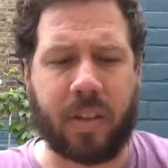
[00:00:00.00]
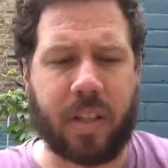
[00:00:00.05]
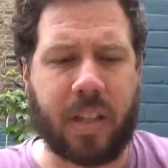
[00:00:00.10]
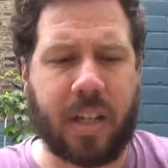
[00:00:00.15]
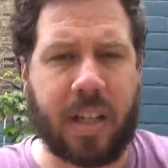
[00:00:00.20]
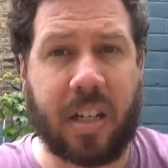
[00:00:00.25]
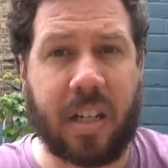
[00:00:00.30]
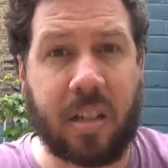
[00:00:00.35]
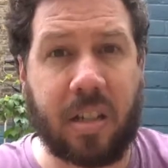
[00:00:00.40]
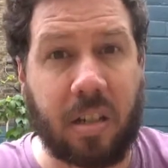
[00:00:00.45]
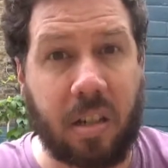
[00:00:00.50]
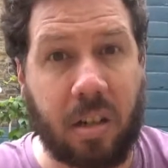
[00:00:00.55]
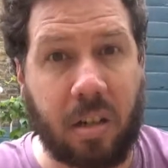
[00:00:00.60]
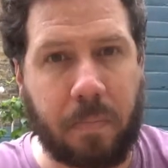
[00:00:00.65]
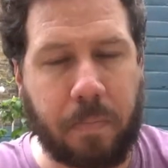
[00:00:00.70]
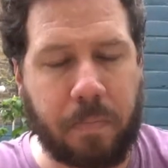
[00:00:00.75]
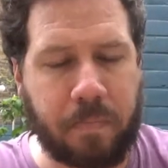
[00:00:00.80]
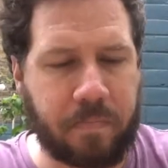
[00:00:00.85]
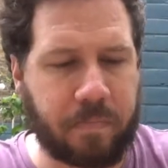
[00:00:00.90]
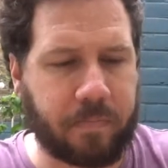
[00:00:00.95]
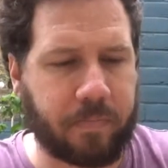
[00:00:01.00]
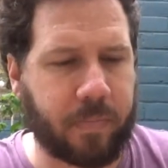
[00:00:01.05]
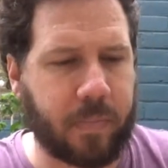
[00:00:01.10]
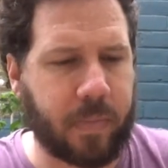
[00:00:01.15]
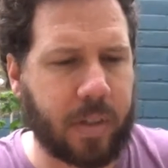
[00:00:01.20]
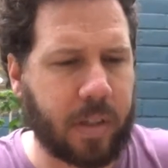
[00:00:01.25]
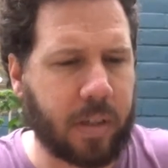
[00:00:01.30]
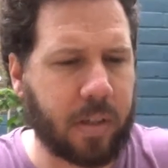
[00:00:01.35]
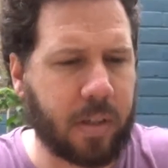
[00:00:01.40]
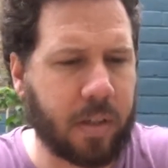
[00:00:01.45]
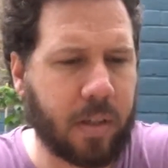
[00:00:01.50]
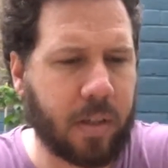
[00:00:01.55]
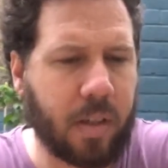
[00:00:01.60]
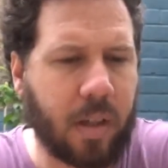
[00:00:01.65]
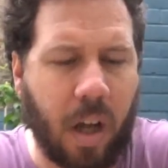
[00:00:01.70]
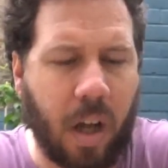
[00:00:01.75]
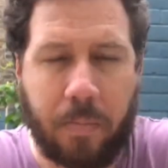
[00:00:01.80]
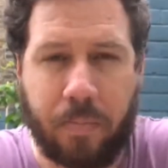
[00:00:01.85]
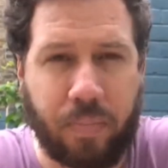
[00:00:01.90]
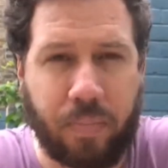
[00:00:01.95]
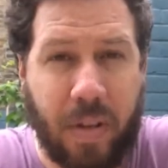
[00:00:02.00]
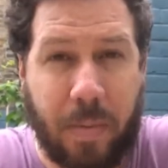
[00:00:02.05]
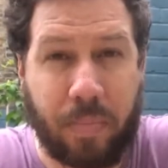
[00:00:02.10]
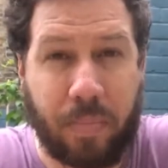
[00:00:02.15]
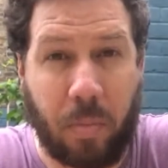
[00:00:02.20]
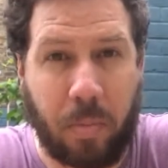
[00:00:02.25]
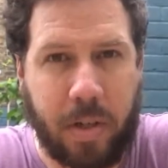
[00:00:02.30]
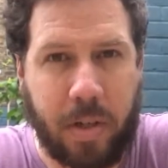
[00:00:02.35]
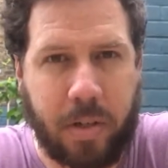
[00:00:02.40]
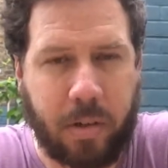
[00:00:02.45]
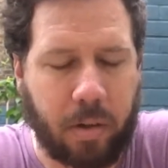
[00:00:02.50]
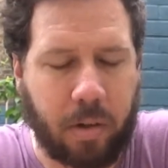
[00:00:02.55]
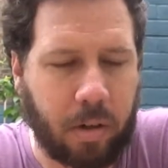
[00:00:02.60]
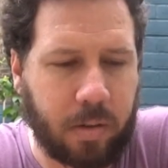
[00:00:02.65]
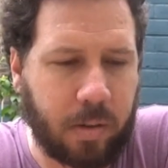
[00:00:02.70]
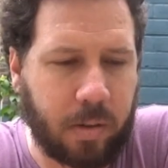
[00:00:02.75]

there. So they're probably not.